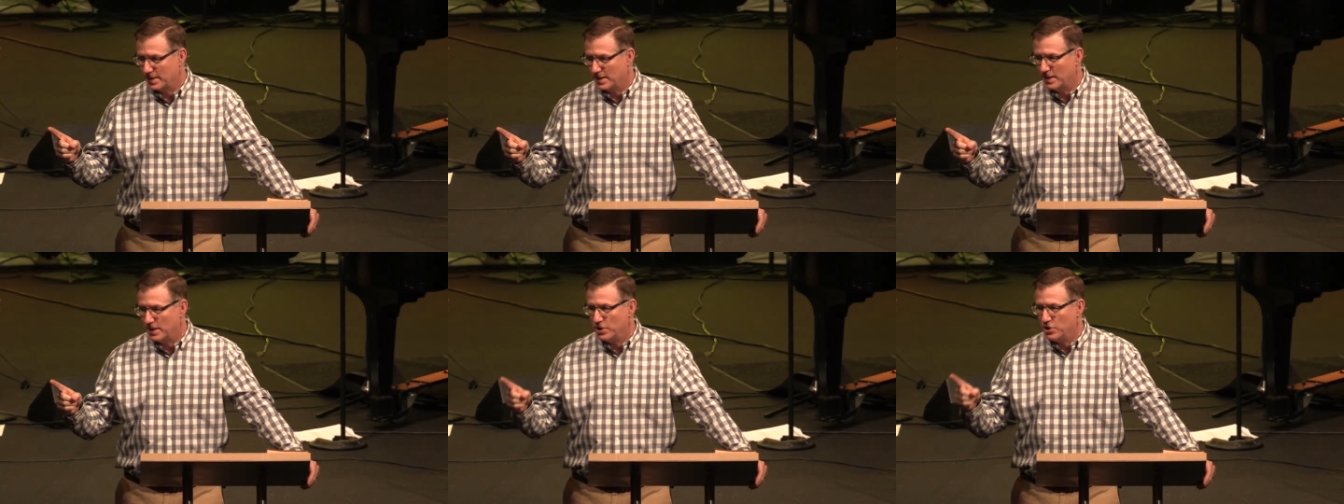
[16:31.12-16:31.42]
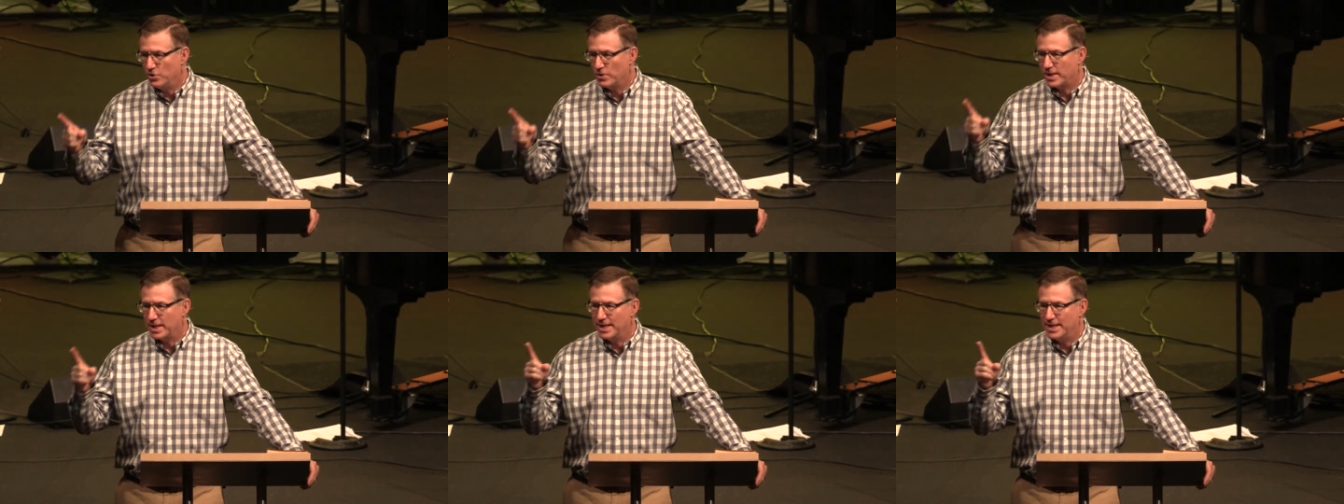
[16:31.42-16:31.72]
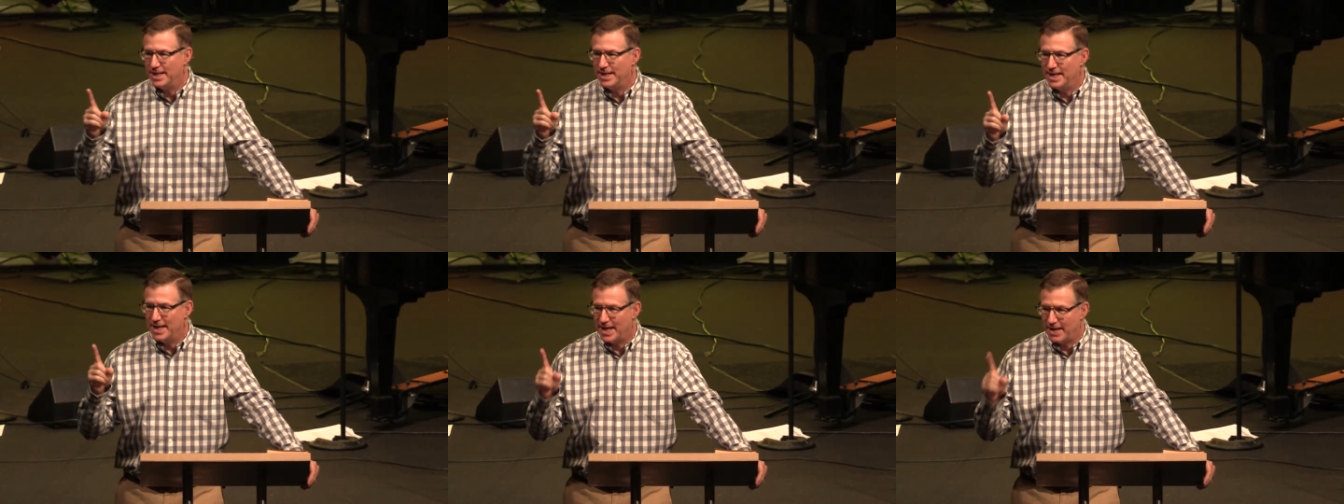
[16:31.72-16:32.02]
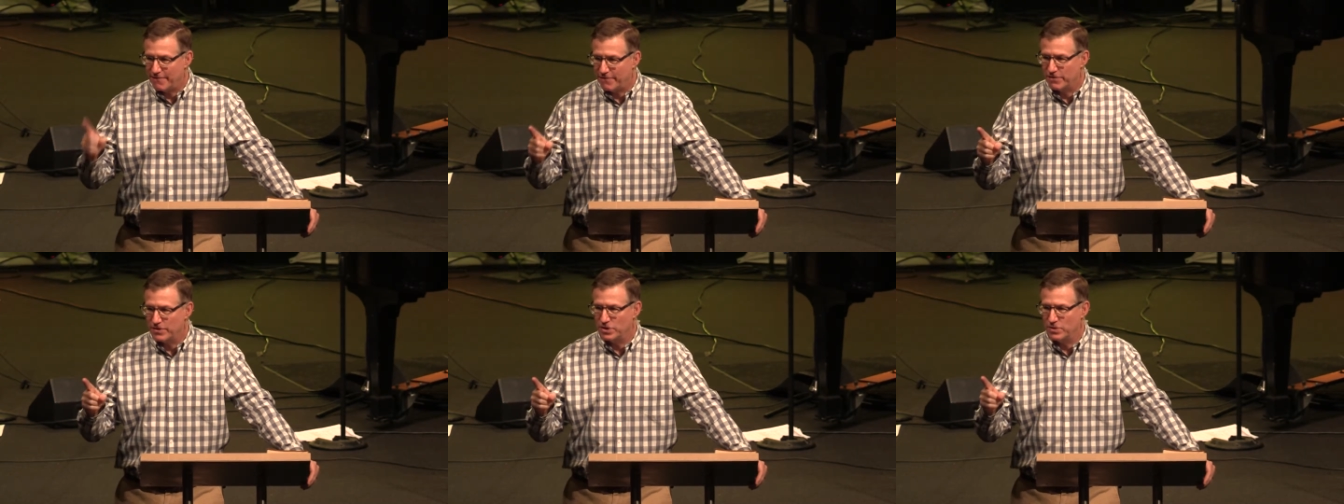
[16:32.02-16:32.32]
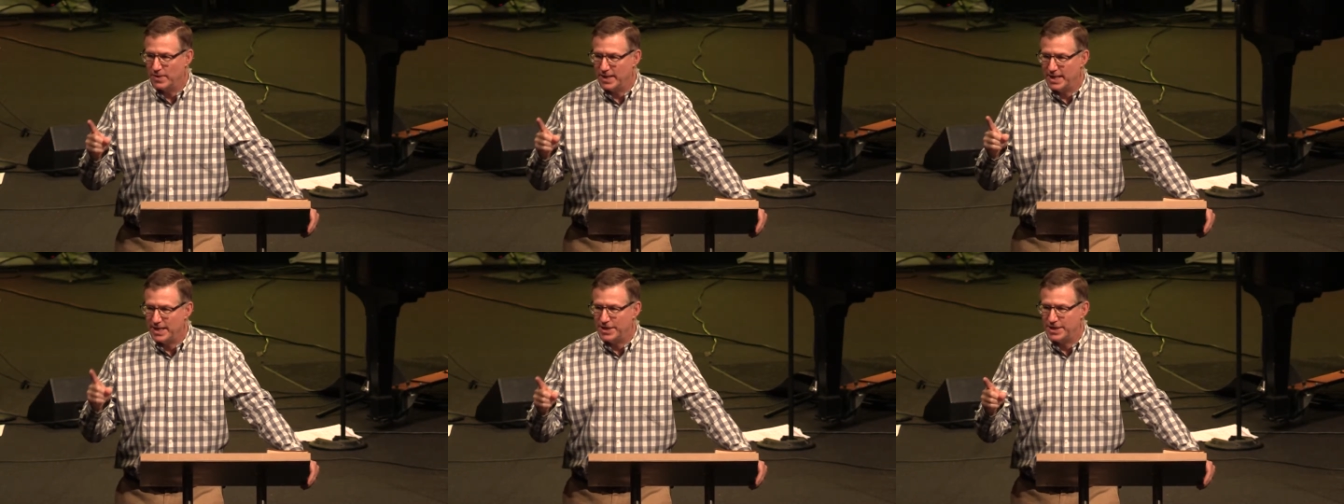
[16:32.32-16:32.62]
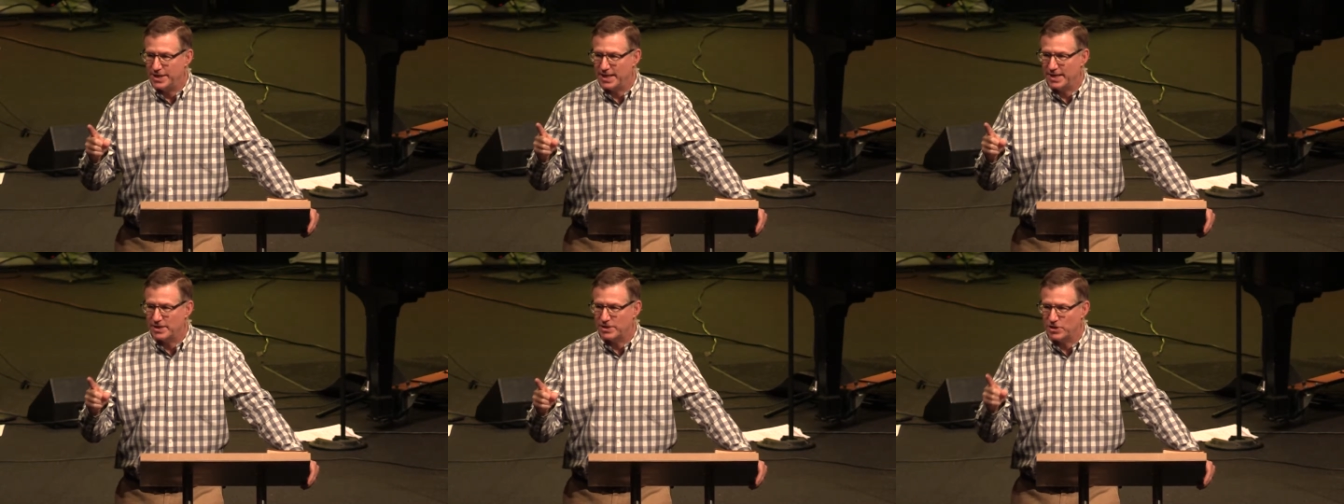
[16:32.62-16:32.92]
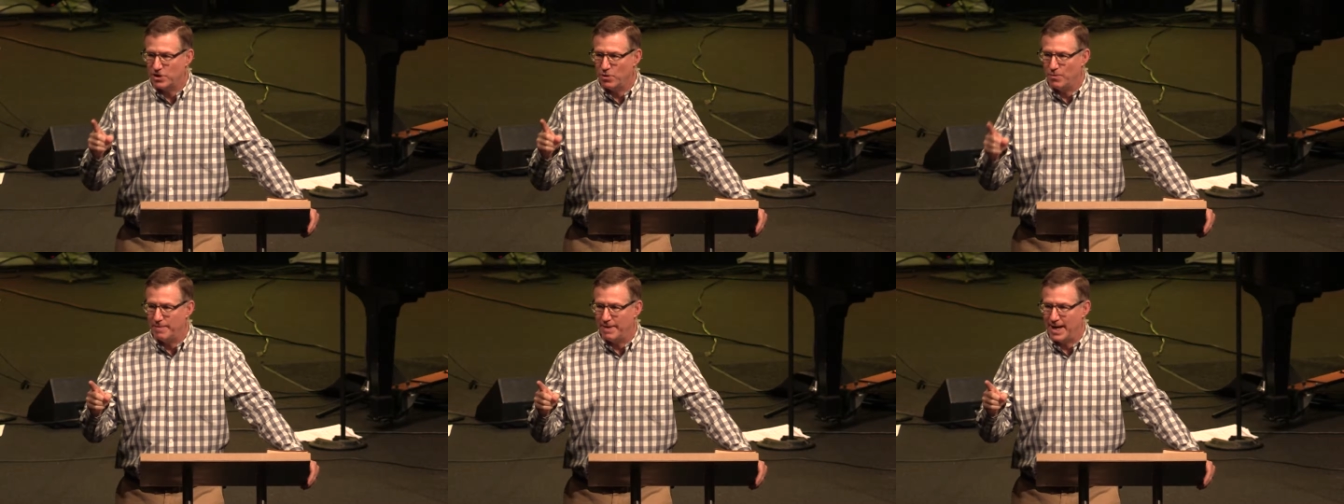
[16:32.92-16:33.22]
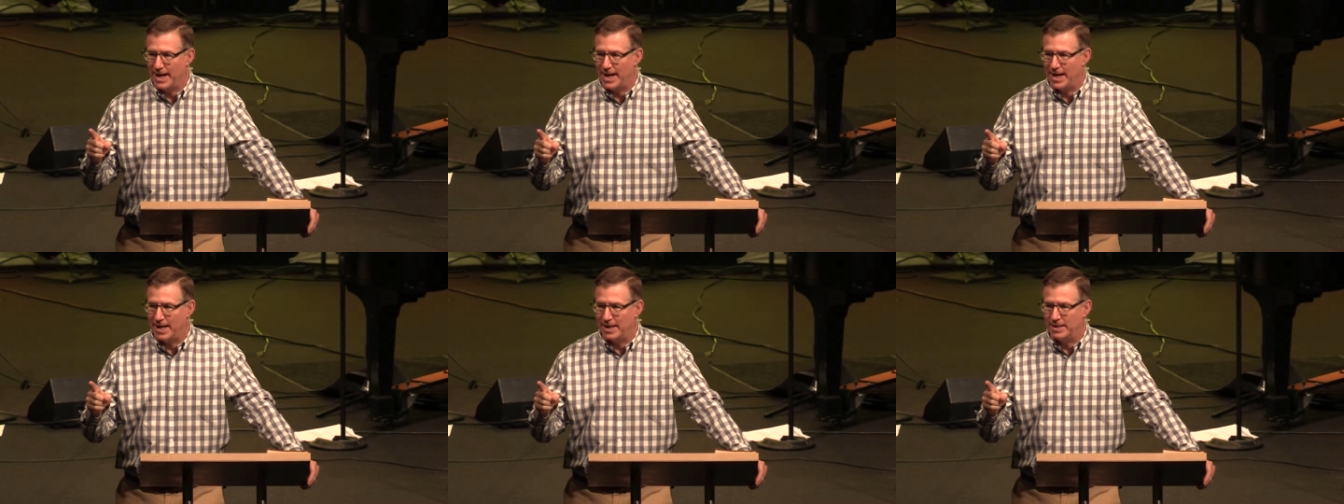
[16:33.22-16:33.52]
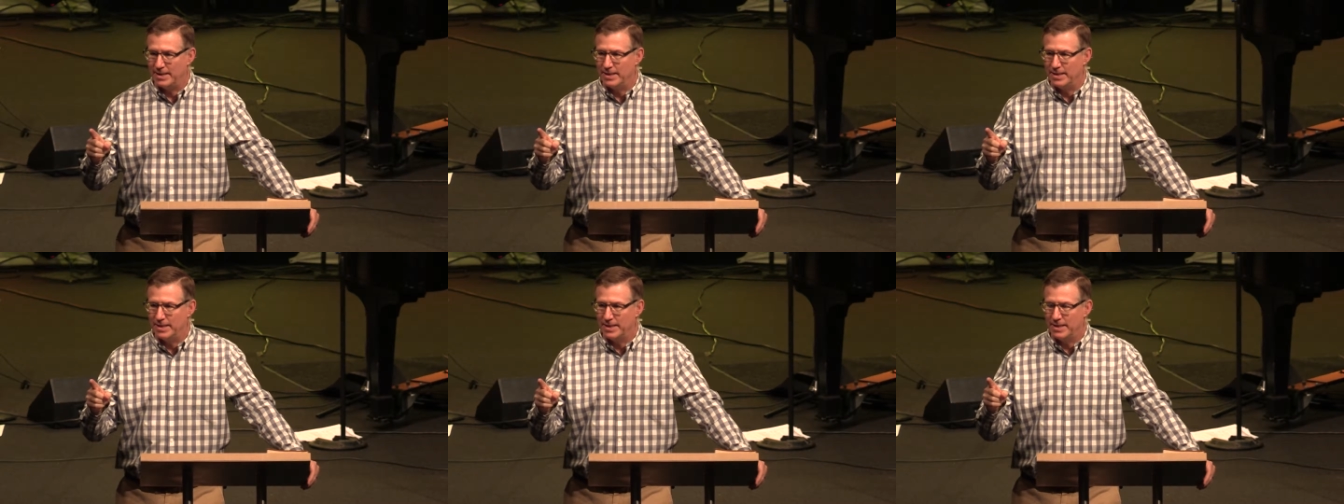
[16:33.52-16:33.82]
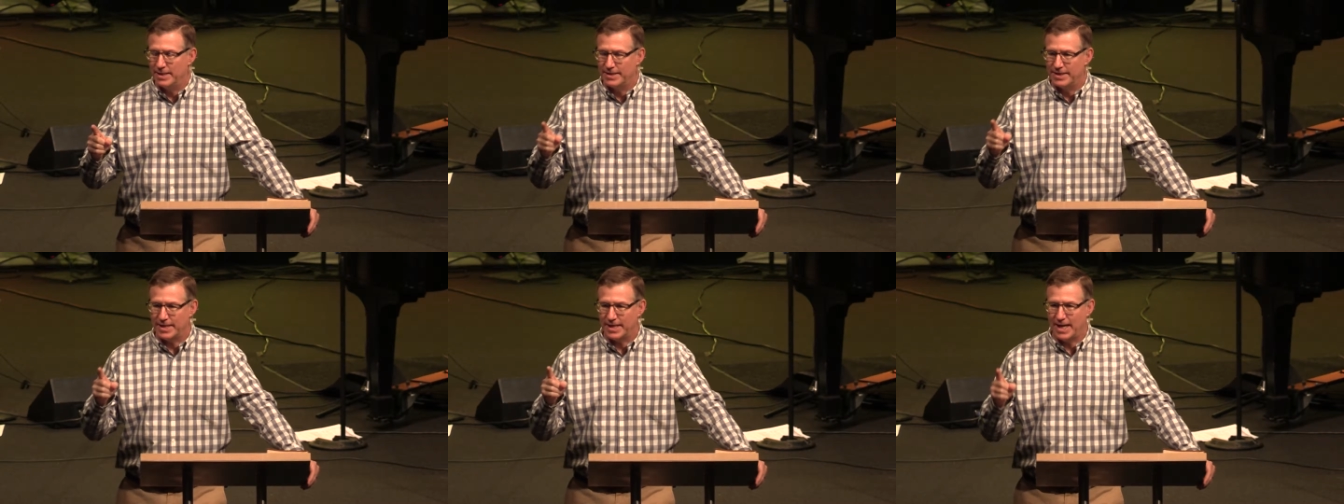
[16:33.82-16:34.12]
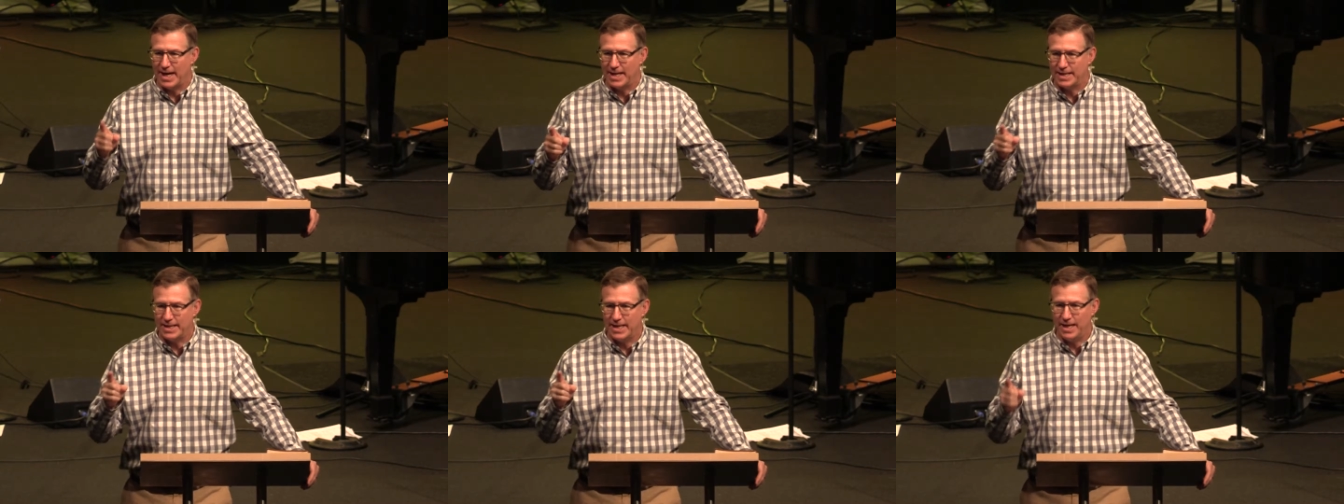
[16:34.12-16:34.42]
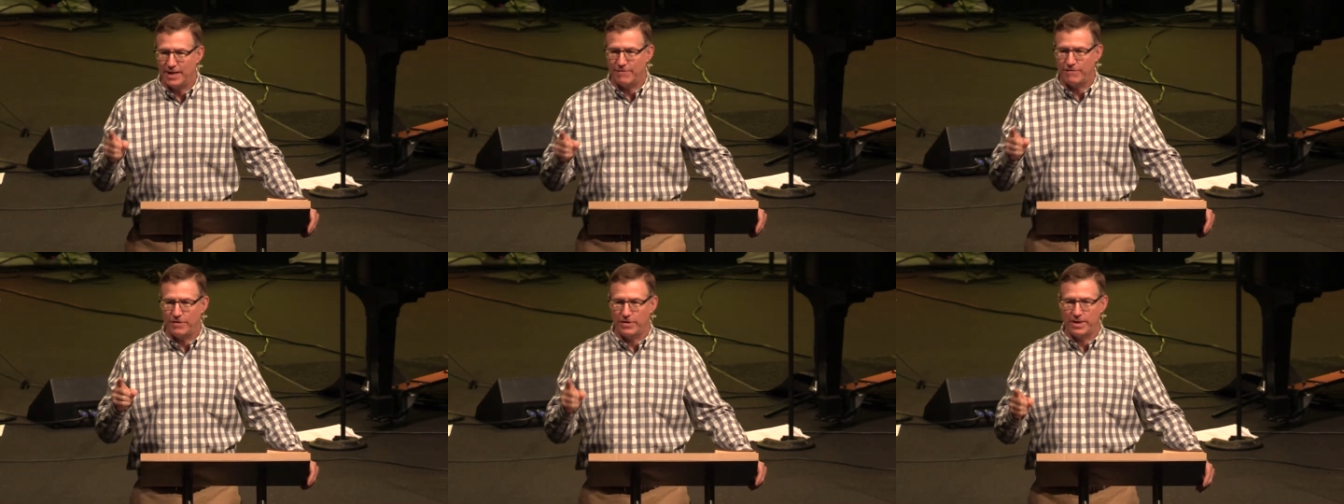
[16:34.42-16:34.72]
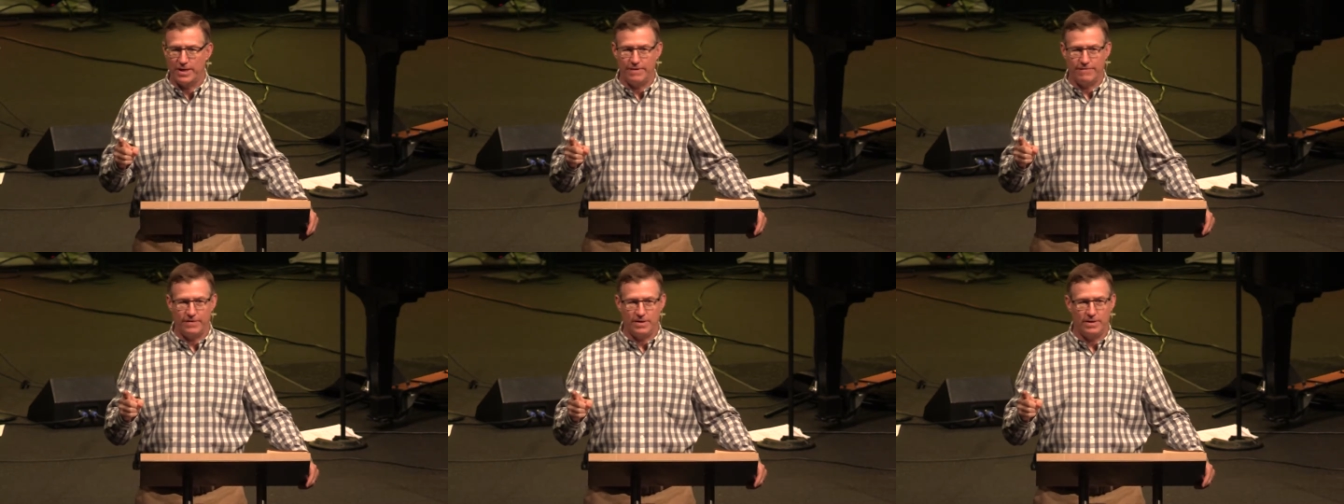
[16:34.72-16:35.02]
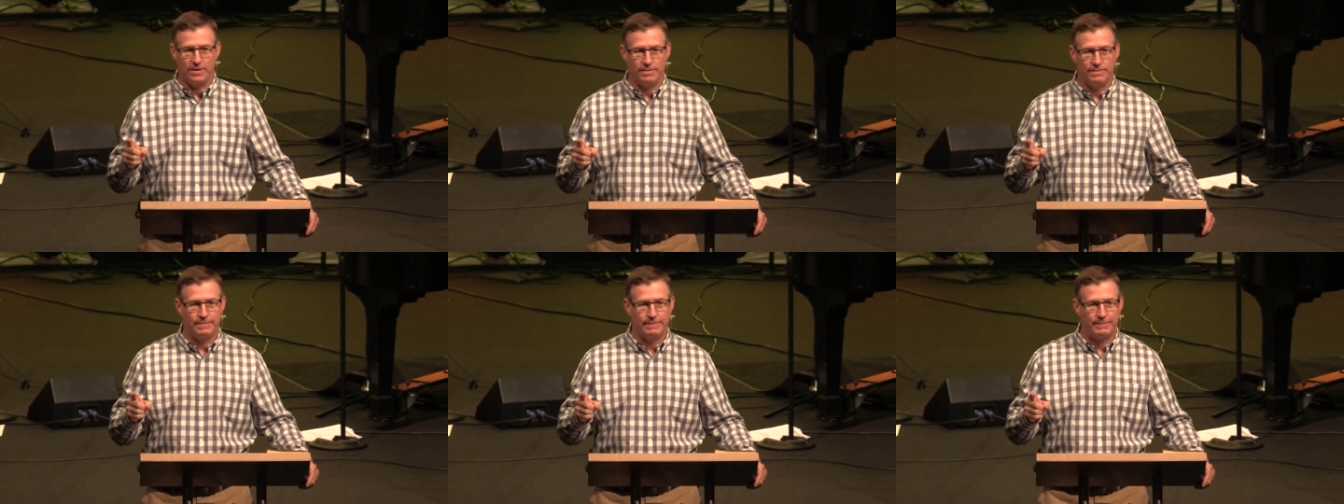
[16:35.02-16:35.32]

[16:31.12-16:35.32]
You can never do anything so bad that God can't forgive you,